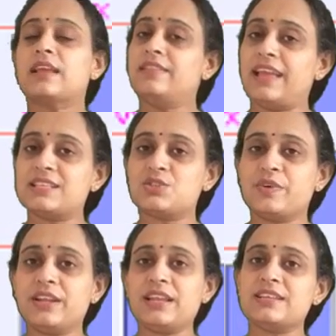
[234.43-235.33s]
Next
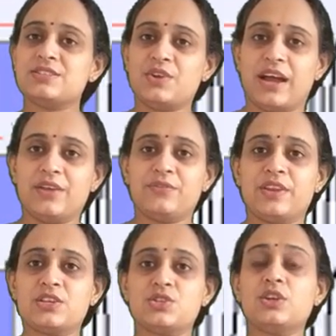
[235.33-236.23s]
one is dry
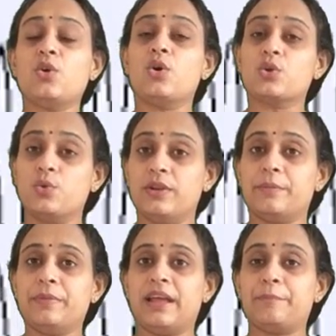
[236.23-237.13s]
friction or
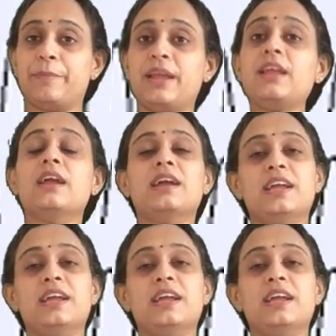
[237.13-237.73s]
Coulomb damping.